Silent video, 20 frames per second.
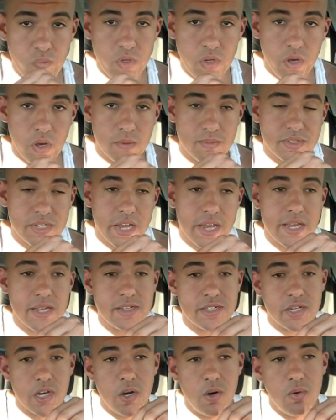You know what I'm saying?
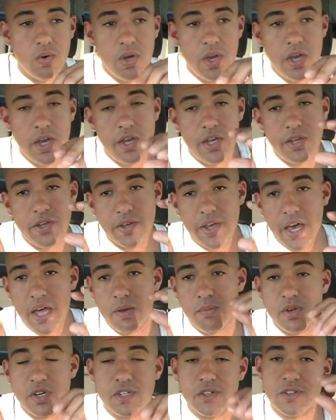So you got
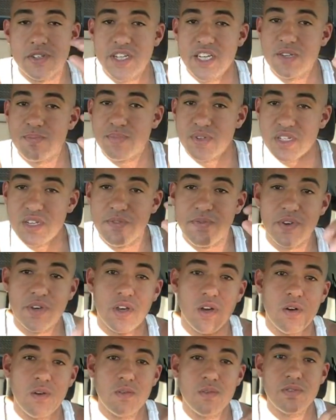to be sure to set specific
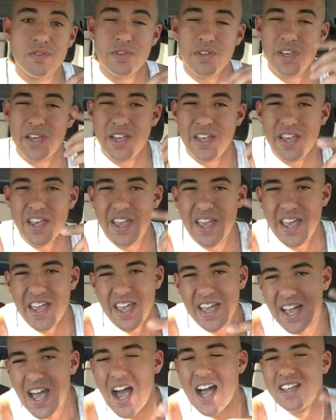goals
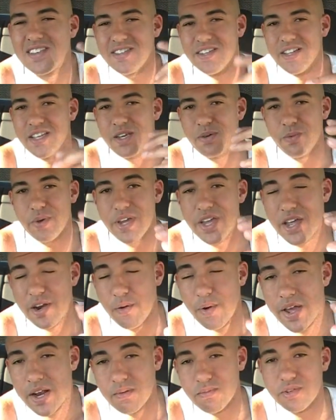and constantly
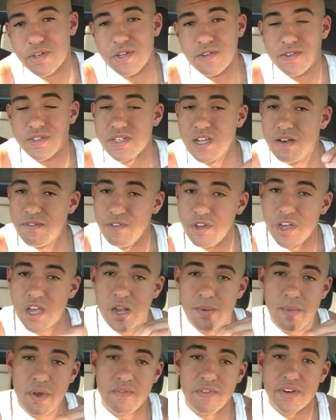reiterate them to yourself. Look
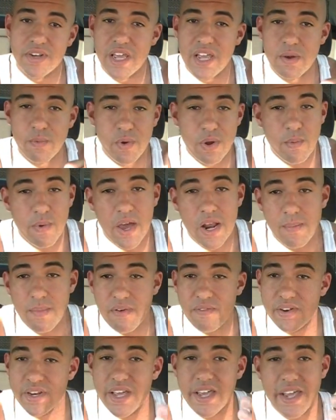at them every day, rewrite them
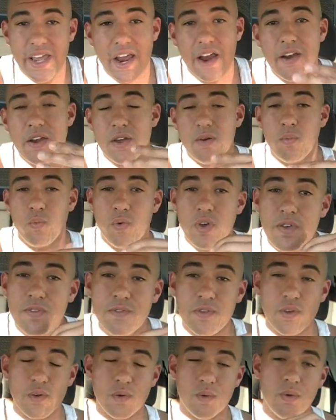every day, carry them
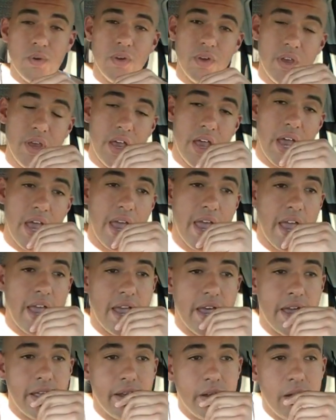with you.
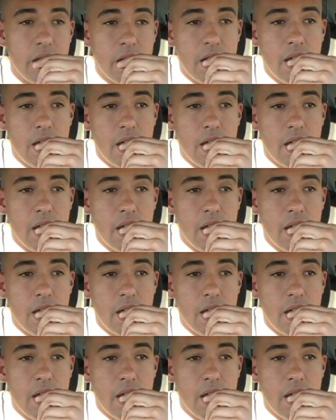And